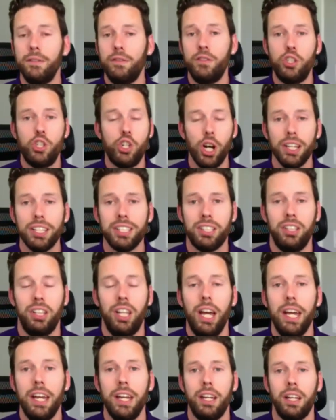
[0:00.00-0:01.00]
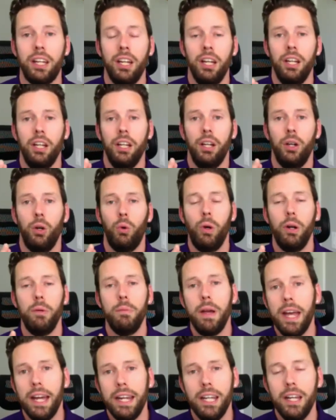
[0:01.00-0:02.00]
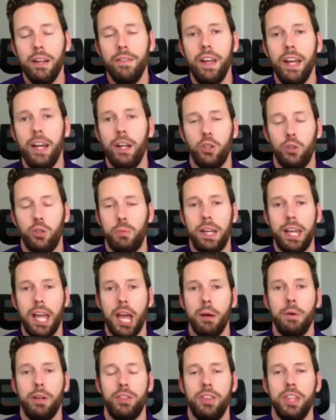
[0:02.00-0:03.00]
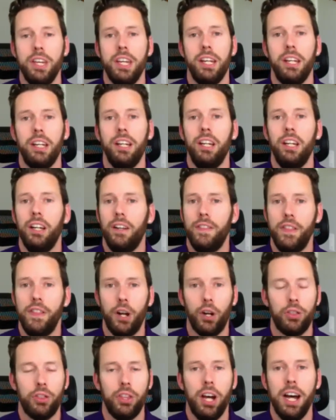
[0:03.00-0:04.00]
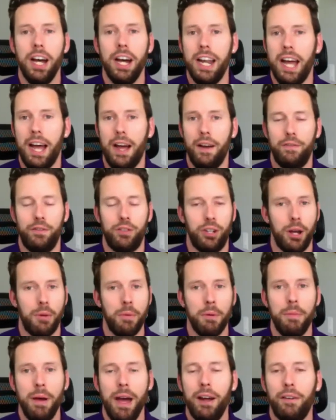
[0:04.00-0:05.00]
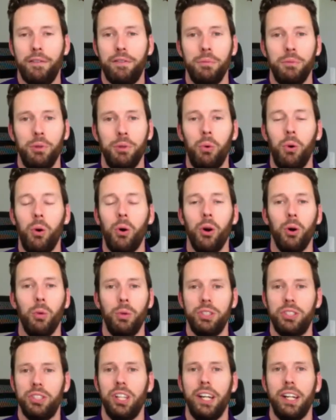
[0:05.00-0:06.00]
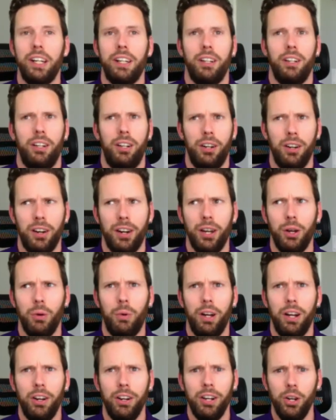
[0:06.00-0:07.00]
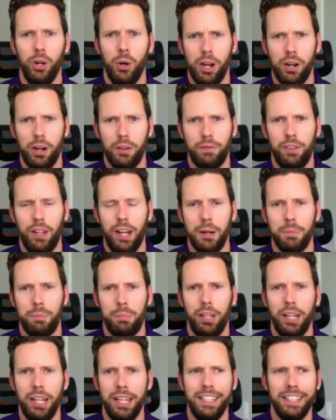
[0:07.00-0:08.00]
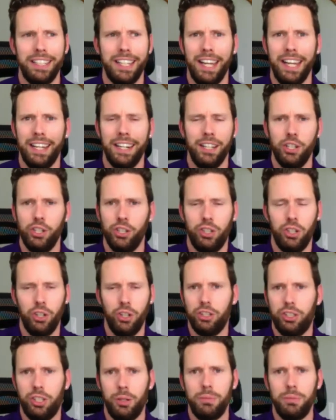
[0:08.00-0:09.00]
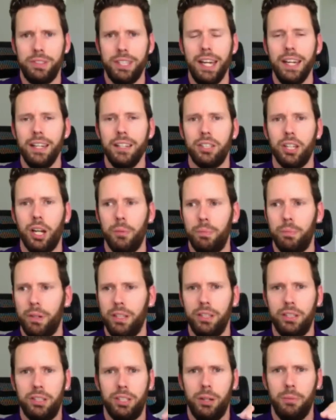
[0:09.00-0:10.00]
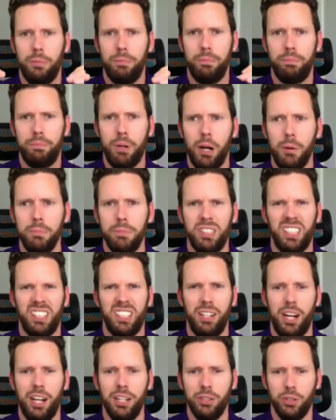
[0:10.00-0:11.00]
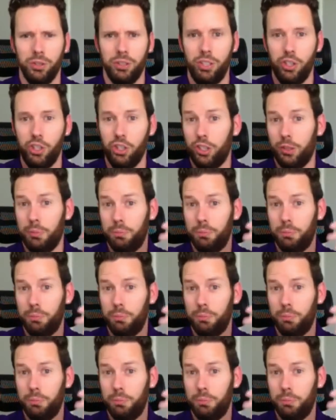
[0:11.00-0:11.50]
Just like when manned aviators became a thing, their thought after coming back from the war was like, all right, well, I already know how to fly a plane. Can't I just hook some tanks up and some pumps and nozzles and just